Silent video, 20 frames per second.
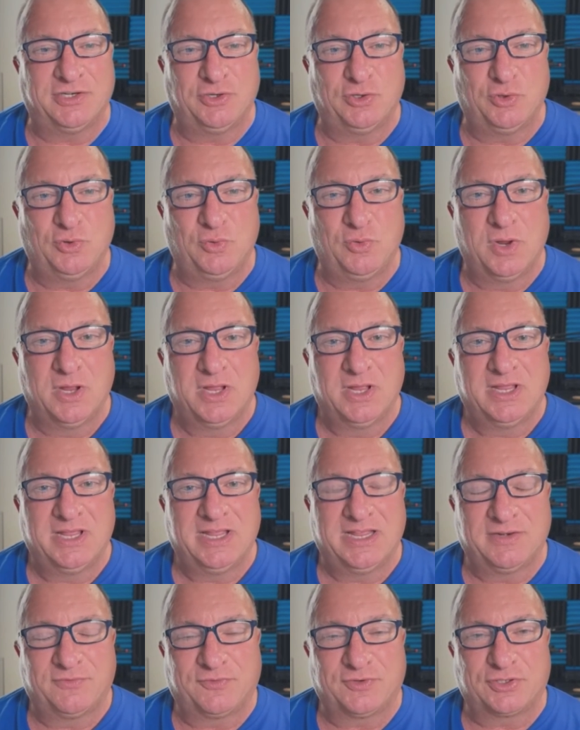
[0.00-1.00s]
new
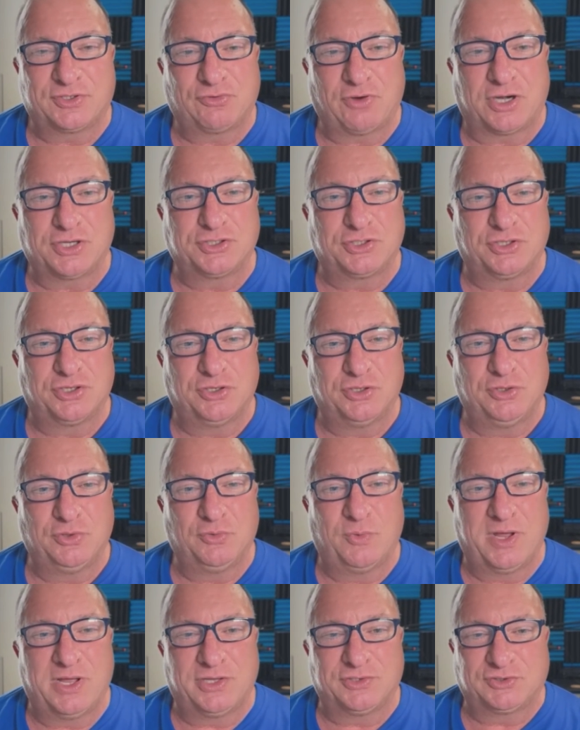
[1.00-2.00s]
infrastructure and new
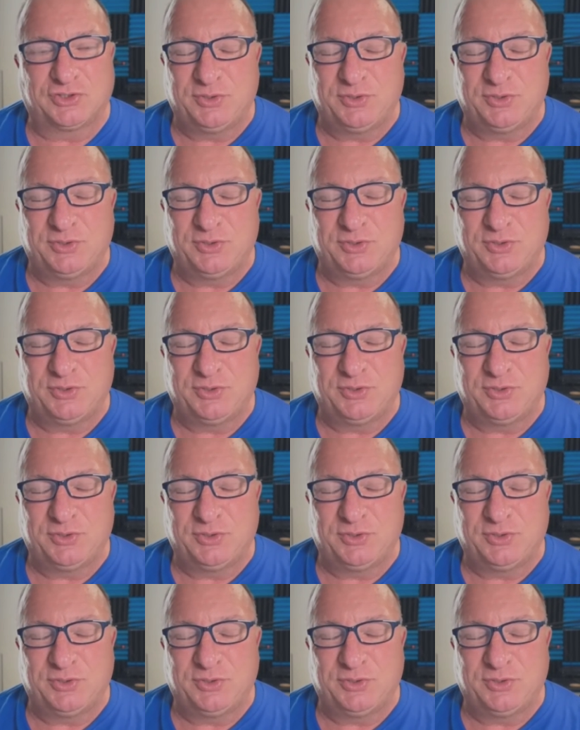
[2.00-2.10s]
wells.